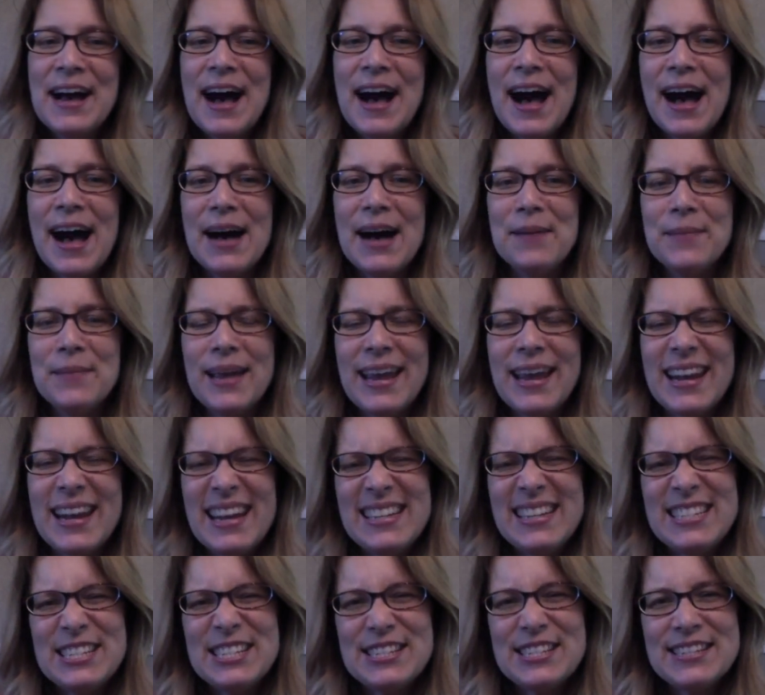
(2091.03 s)
And
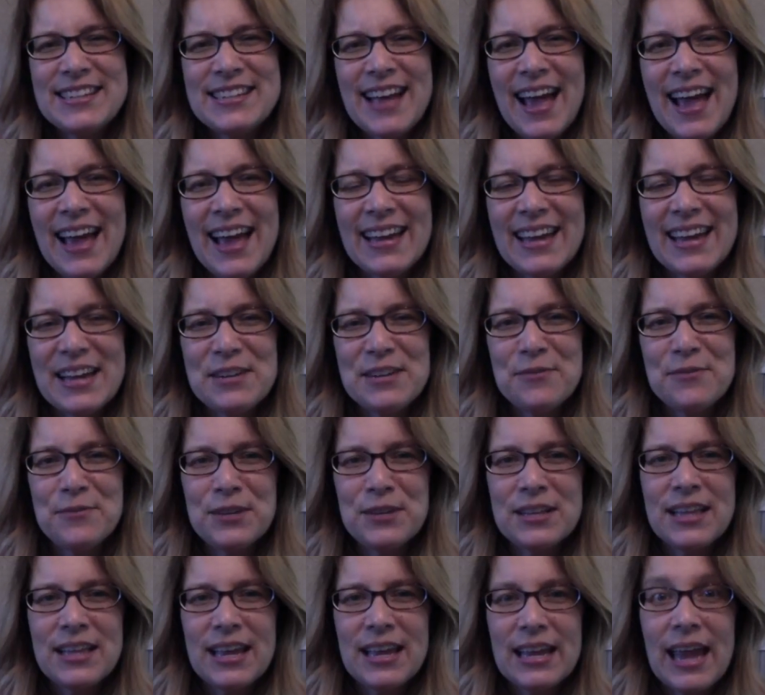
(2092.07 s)
I kind of
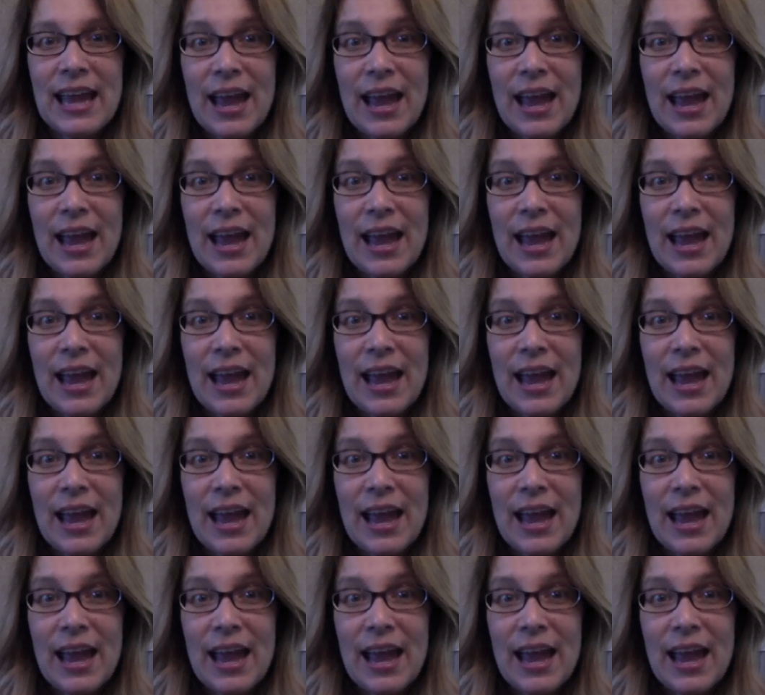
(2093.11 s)
feel like,